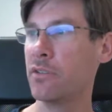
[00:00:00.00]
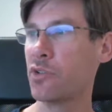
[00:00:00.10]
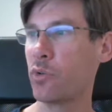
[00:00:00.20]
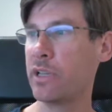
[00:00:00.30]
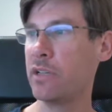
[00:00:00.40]

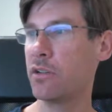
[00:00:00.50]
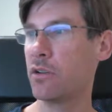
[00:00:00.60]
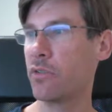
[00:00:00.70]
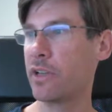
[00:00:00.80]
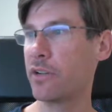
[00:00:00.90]
So
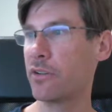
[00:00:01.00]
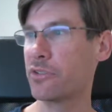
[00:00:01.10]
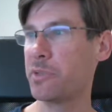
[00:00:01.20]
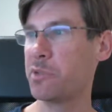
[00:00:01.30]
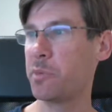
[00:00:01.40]
here
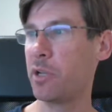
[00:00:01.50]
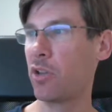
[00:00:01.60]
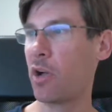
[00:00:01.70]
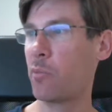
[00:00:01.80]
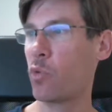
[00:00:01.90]
there seems to be
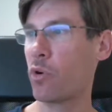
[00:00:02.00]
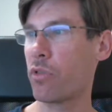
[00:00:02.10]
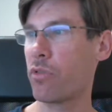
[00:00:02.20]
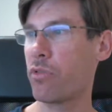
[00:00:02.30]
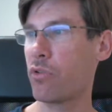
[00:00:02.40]
a lot more
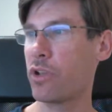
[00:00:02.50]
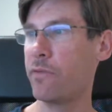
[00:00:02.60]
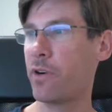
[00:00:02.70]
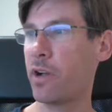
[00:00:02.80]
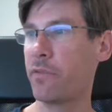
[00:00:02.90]

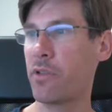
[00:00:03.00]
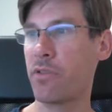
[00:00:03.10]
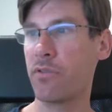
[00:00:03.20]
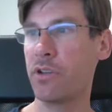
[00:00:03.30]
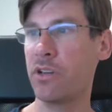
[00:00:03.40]
35 to
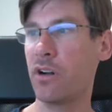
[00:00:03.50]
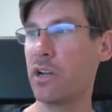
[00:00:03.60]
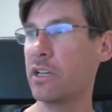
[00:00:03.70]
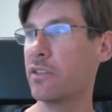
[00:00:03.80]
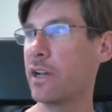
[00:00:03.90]

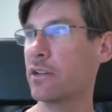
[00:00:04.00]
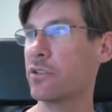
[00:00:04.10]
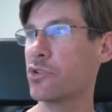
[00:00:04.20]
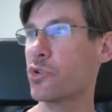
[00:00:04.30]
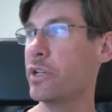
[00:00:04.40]
39 in that
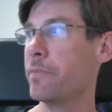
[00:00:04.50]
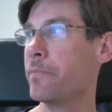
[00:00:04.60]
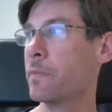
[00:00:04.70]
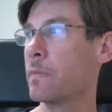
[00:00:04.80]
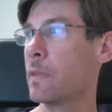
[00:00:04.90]
country.
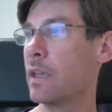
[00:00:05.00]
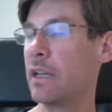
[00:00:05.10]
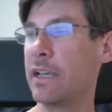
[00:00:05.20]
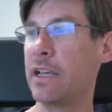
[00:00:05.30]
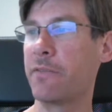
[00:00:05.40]

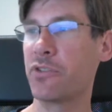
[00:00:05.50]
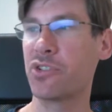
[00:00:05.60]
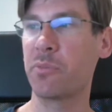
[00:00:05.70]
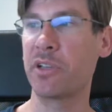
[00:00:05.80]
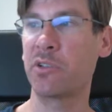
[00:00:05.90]
And again, if
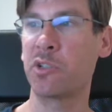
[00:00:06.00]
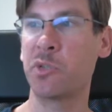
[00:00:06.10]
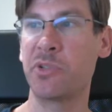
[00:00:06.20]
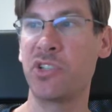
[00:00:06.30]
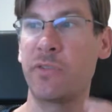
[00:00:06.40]
there's something
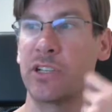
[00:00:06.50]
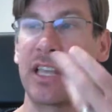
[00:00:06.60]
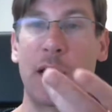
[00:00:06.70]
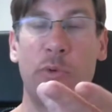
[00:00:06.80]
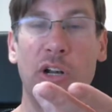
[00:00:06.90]
specific
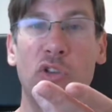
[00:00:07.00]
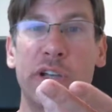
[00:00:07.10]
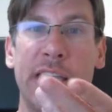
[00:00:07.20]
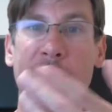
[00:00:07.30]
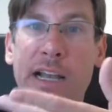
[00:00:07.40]
that I want to
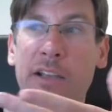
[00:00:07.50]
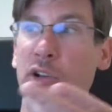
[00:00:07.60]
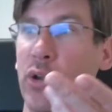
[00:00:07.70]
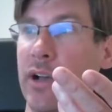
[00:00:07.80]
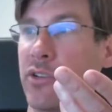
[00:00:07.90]
look at, I can
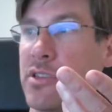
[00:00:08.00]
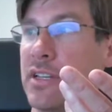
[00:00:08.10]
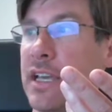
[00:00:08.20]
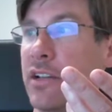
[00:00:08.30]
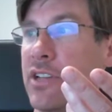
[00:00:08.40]
go down to the
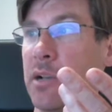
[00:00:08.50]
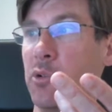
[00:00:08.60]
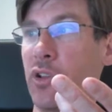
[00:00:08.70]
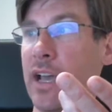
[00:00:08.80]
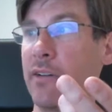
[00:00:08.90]
data
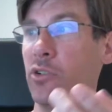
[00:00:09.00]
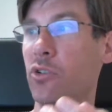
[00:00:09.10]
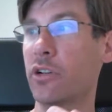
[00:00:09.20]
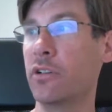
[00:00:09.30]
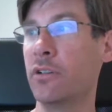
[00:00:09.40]
table and have a
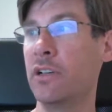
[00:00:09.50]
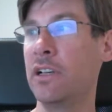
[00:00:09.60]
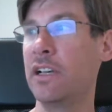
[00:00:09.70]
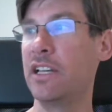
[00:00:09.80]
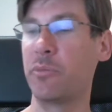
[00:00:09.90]
look.
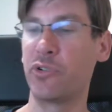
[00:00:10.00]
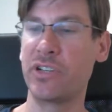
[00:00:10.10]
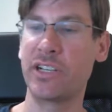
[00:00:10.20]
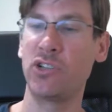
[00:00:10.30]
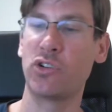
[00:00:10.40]
And in
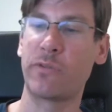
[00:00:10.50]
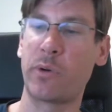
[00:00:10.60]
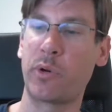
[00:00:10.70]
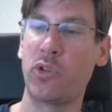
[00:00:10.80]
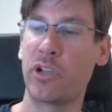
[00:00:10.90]
particular, if
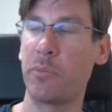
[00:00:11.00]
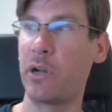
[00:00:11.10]
I want to look